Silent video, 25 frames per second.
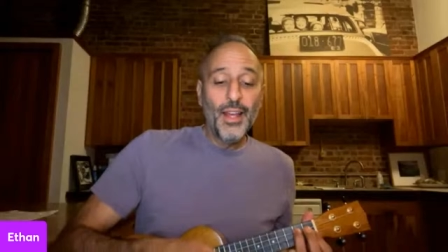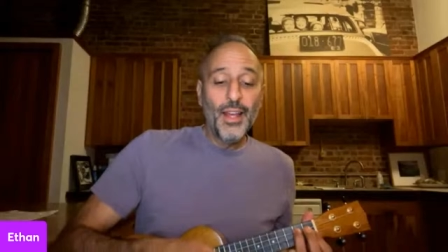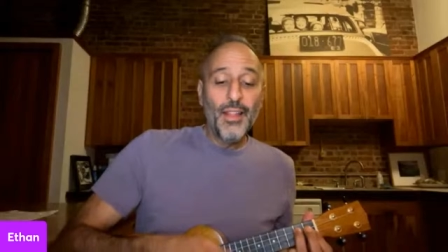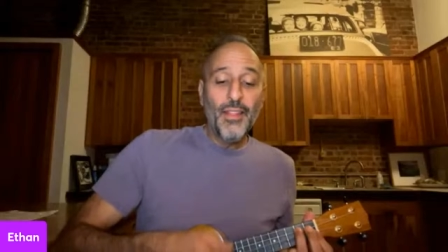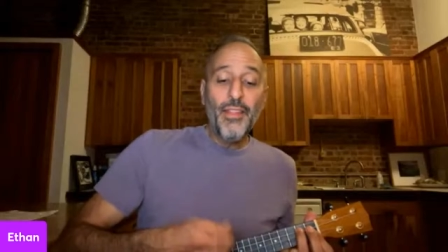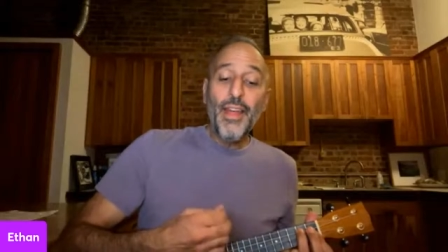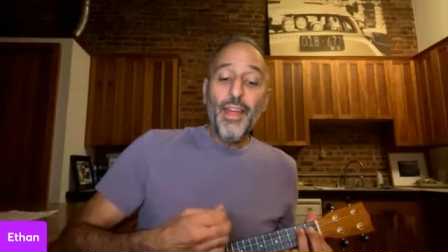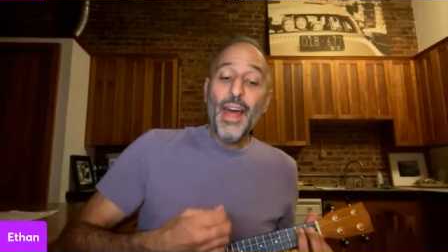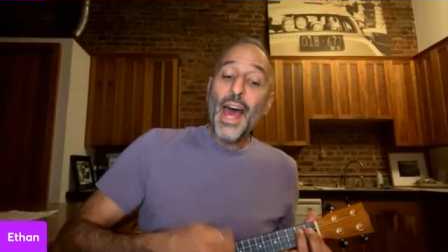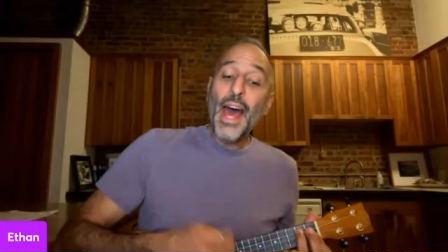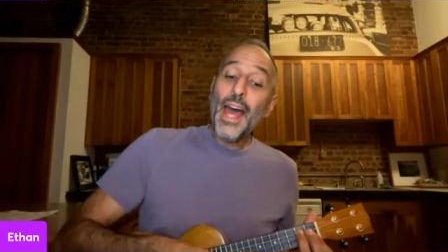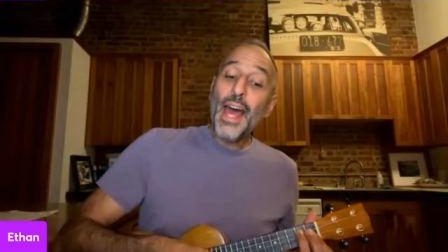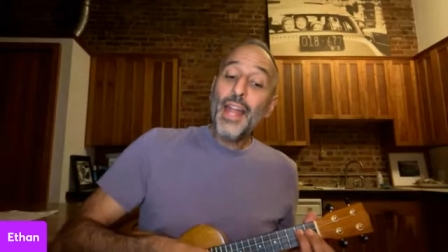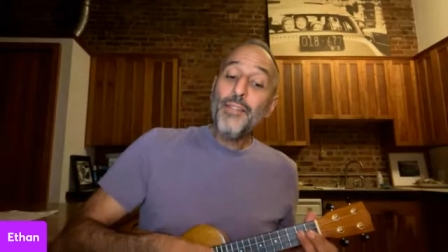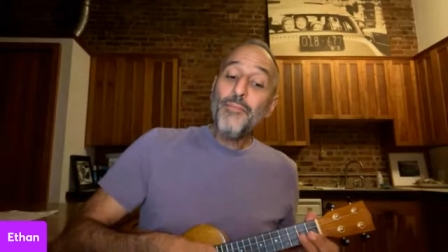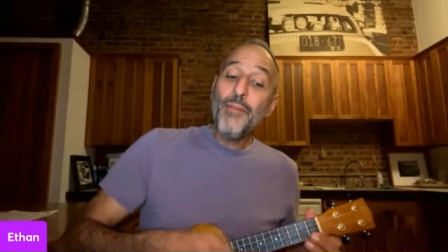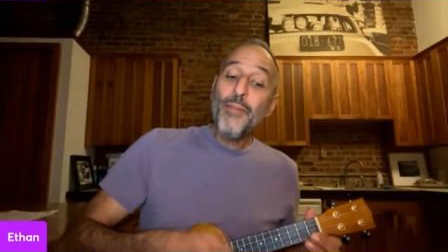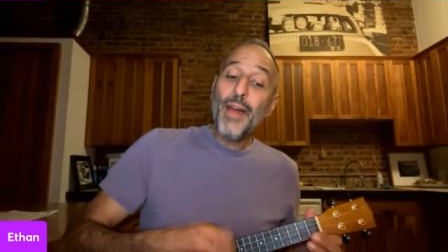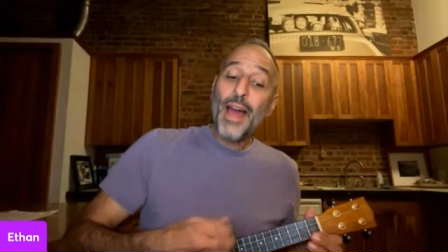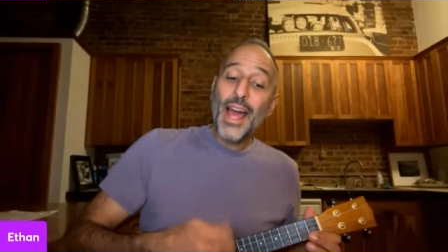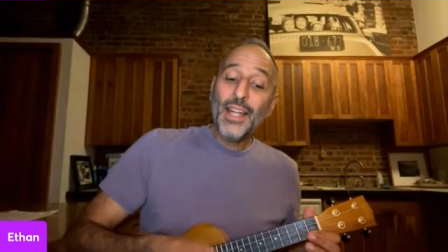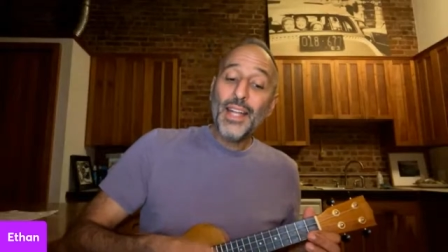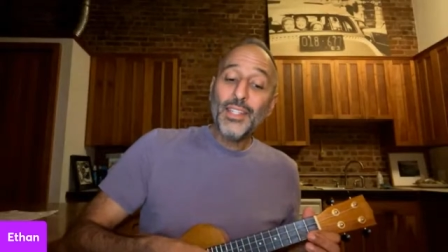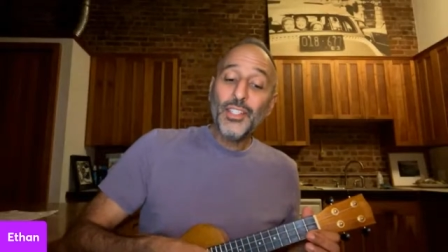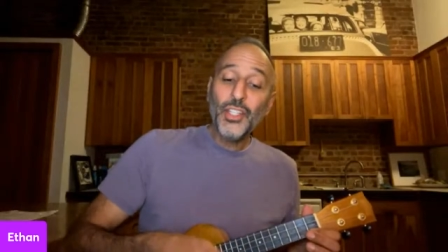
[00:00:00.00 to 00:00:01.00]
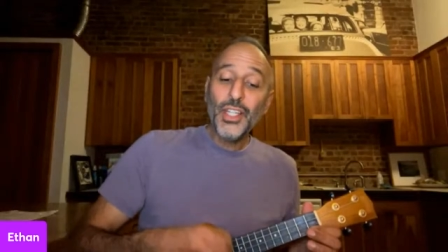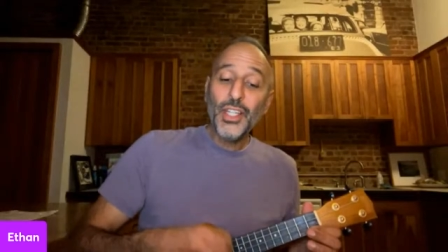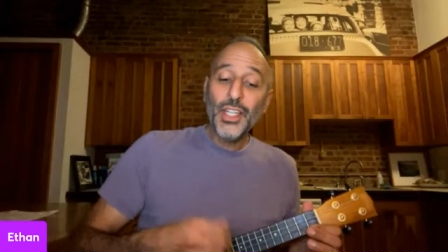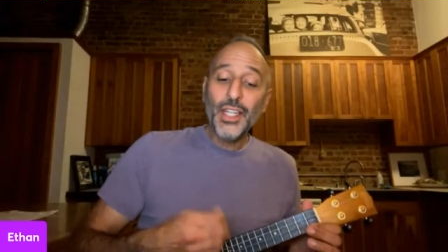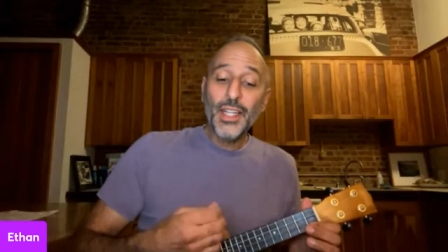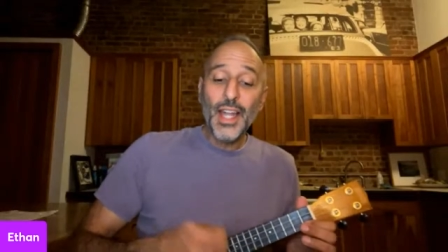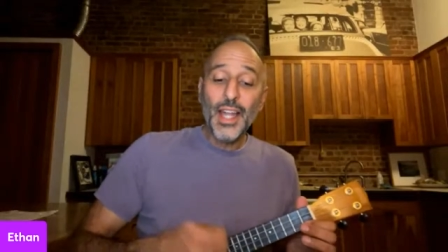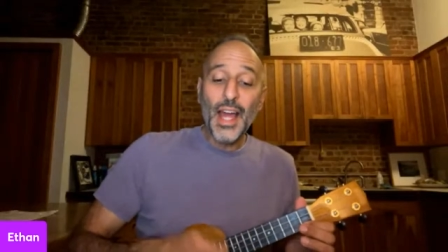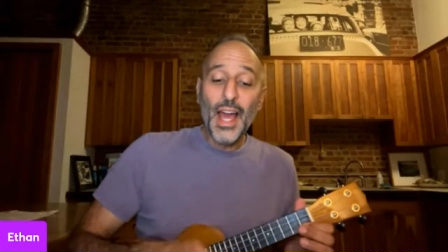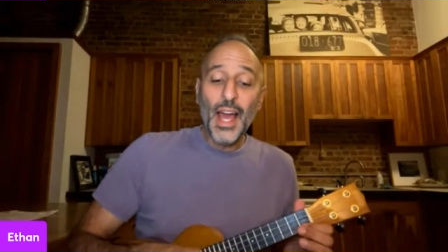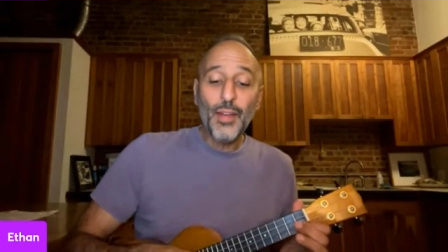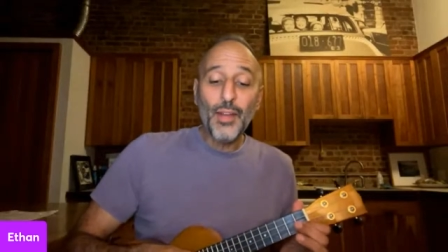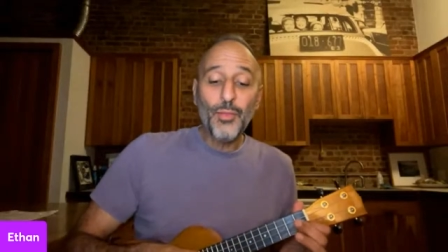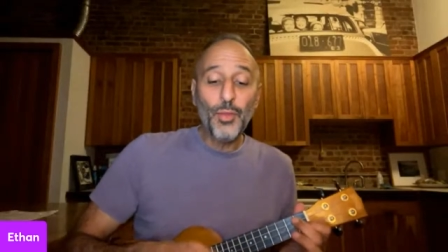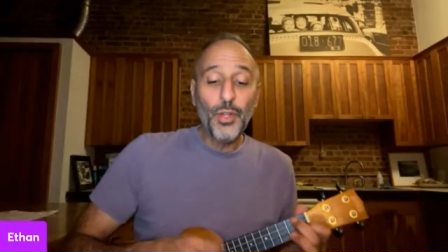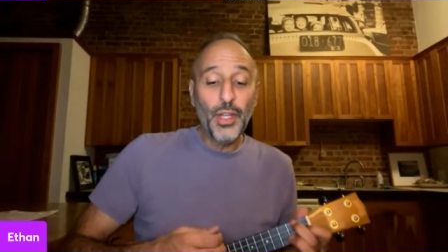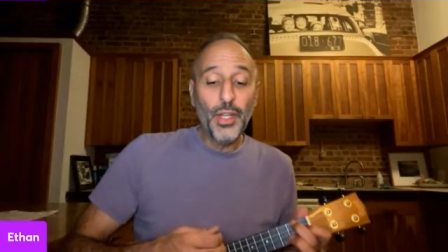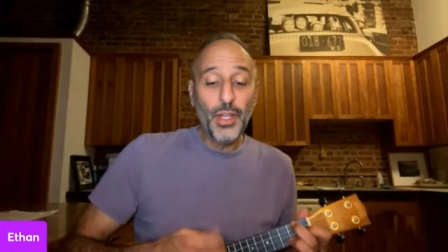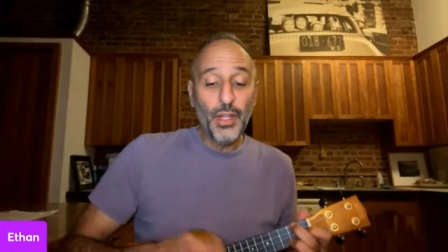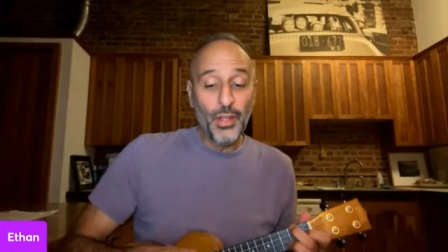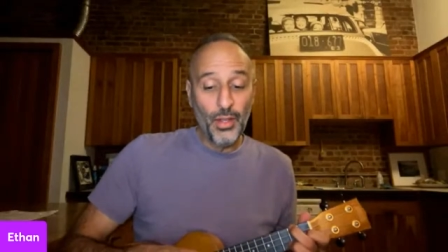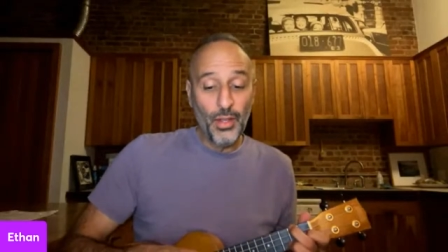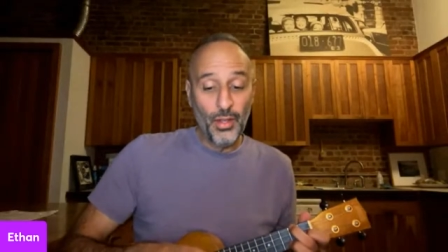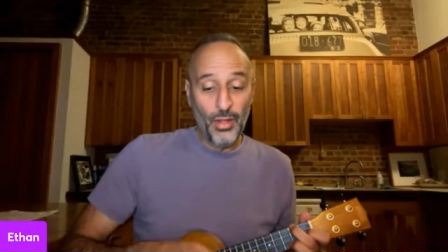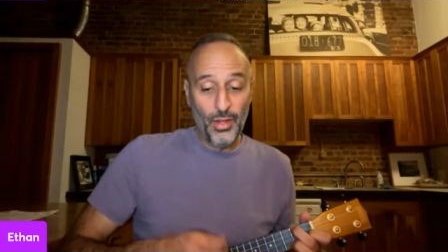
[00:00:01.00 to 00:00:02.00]
That magic night we
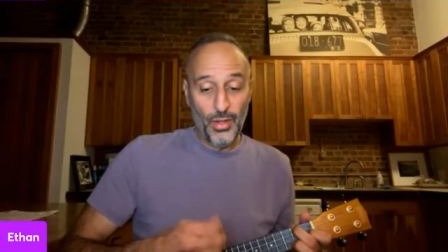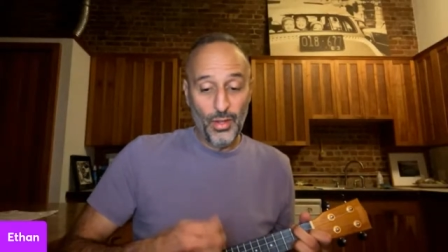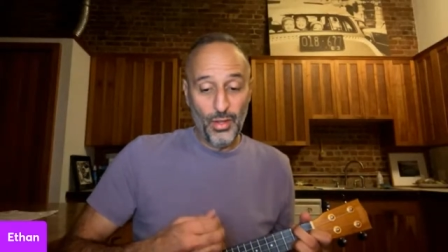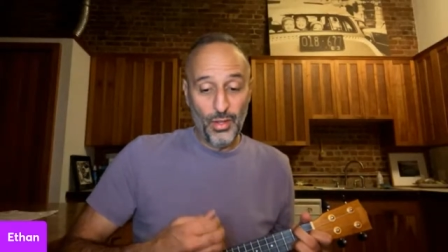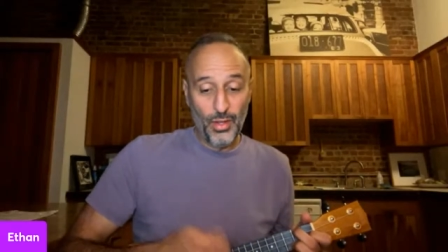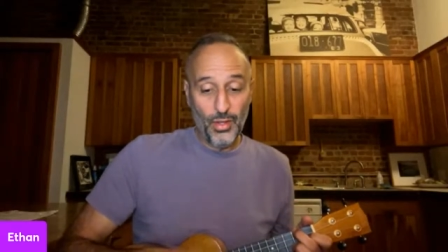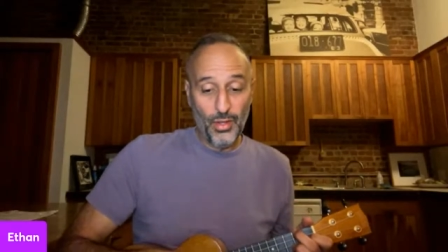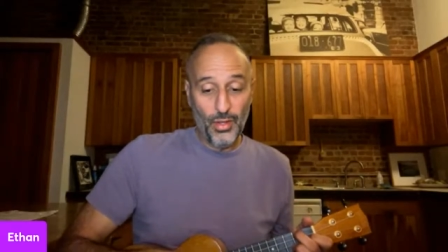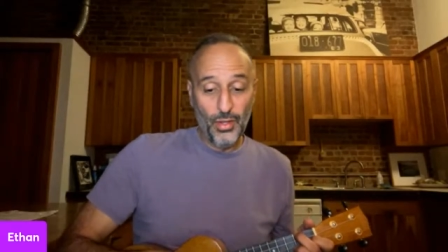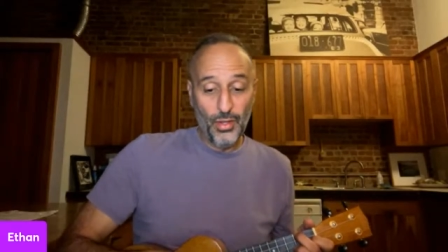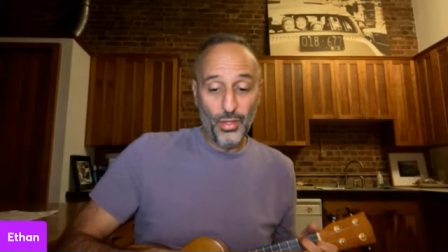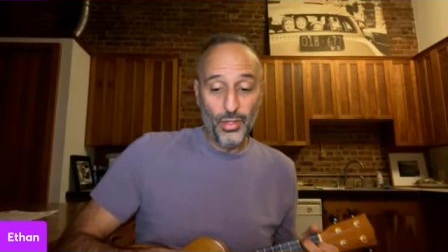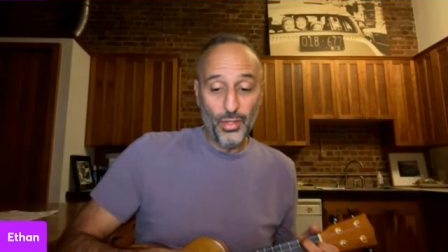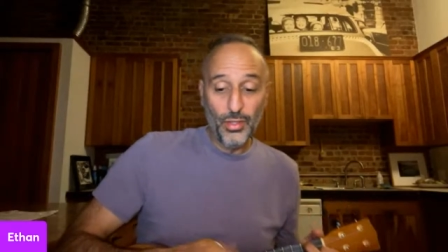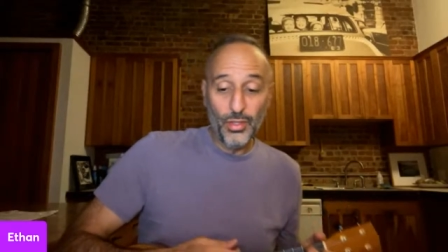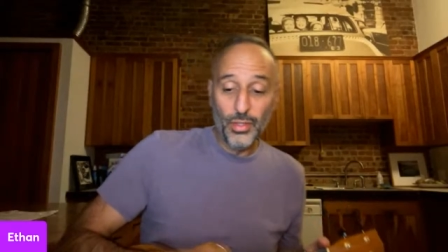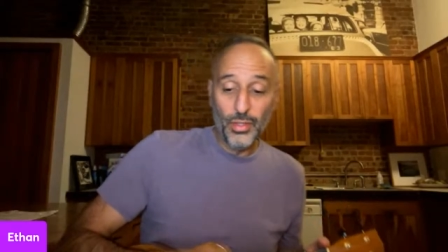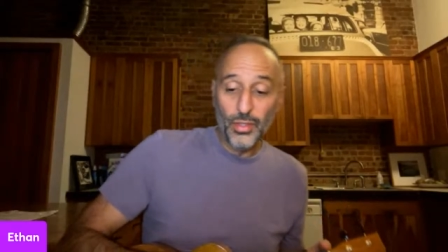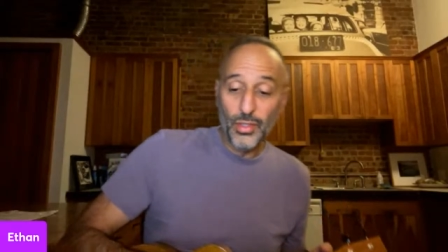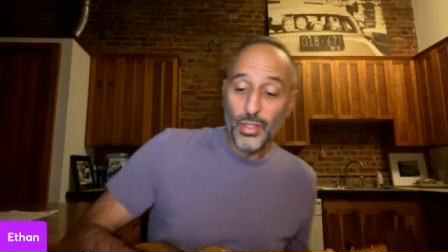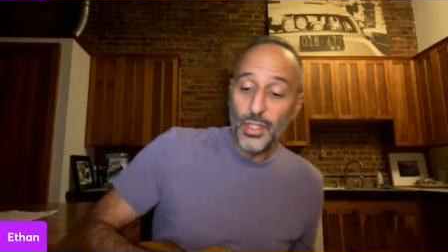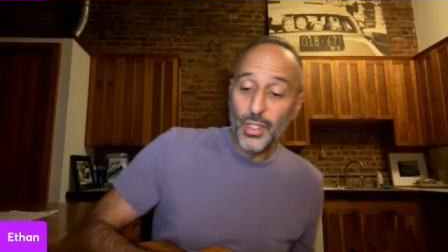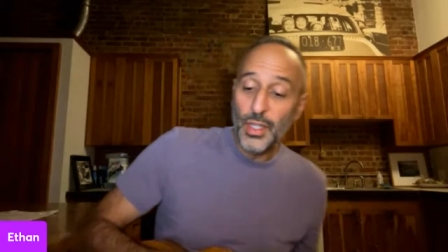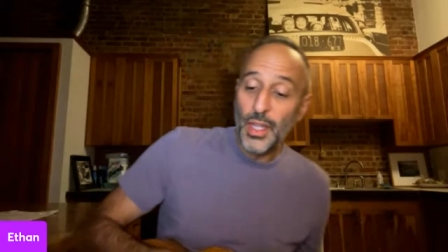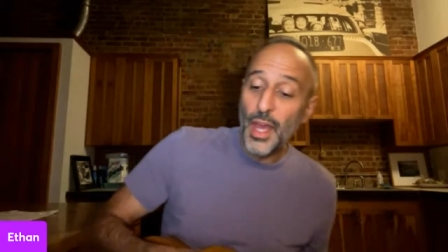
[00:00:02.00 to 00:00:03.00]
kissed,